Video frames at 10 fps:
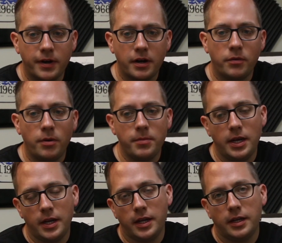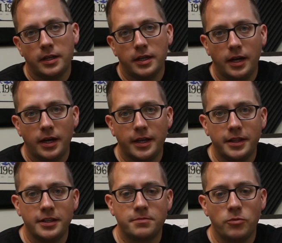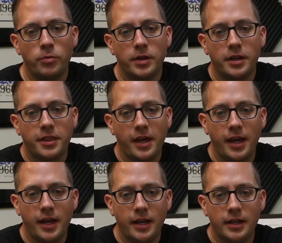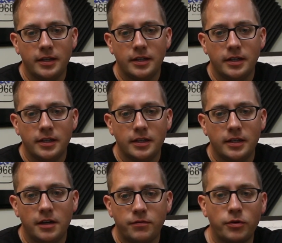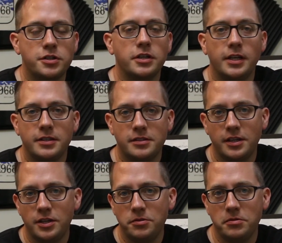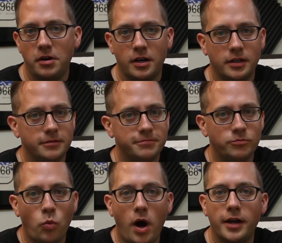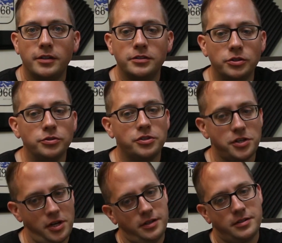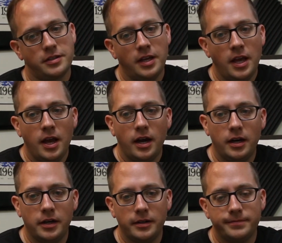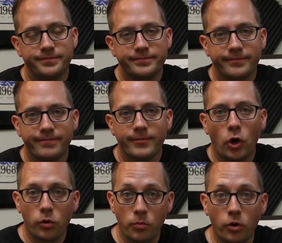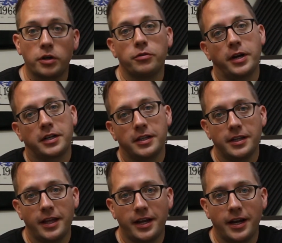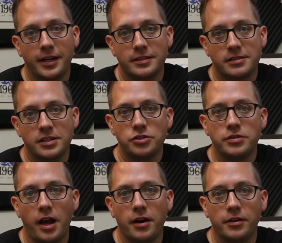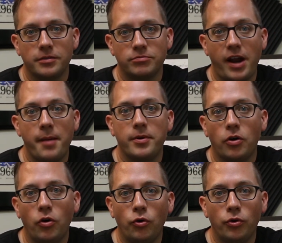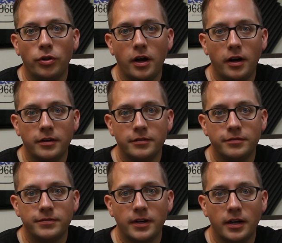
very well-meaning in this moment, they unfortunately sent you on a wild goose chase. Or more correctly, they kind of sent you down a rabbit hole of